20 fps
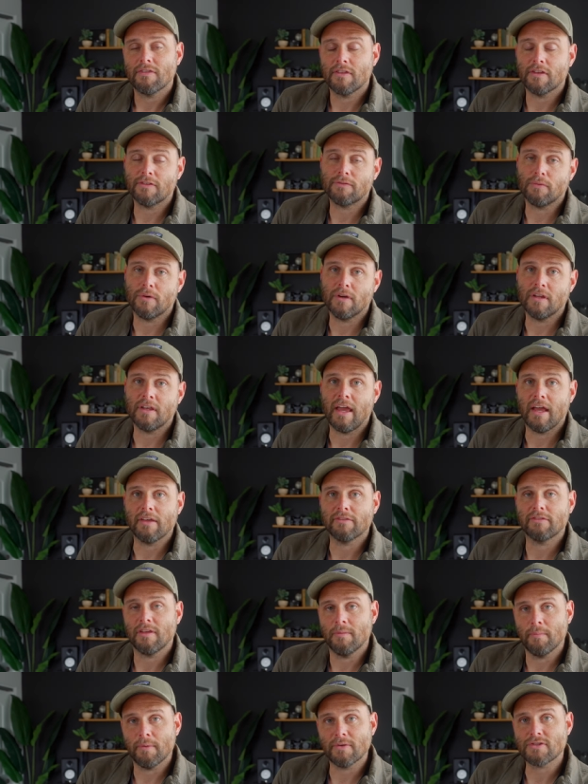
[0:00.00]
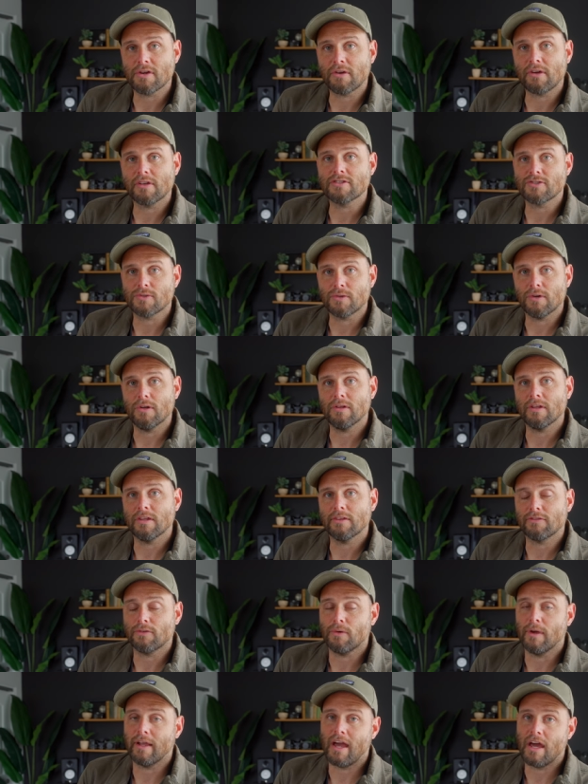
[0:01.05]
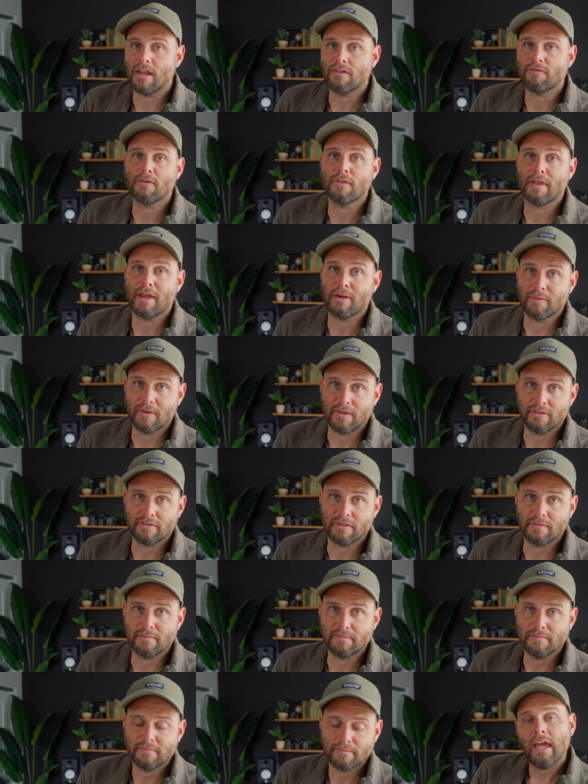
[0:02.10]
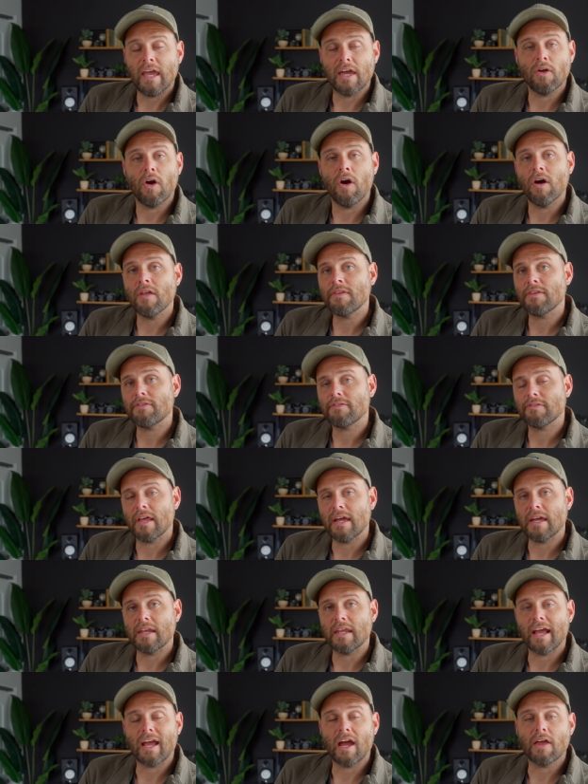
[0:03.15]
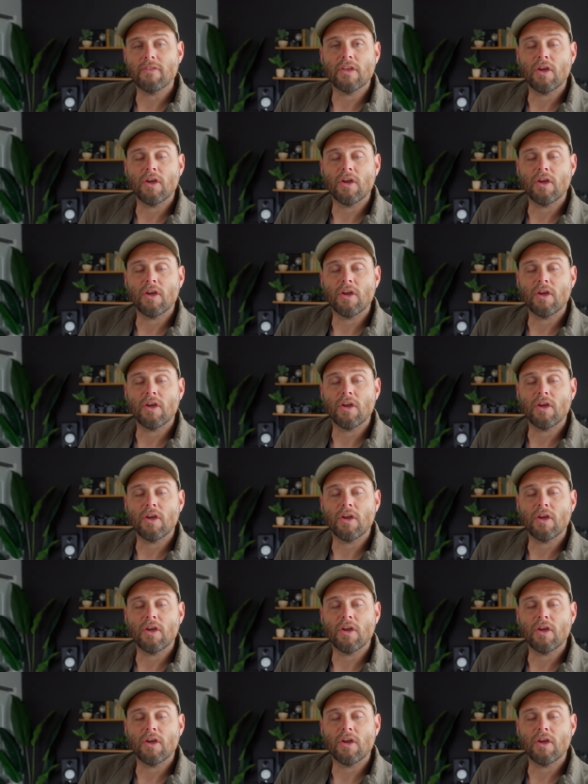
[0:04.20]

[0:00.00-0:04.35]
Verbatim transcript: This one has temperature control, and so I got it for that reason. And on this light, I got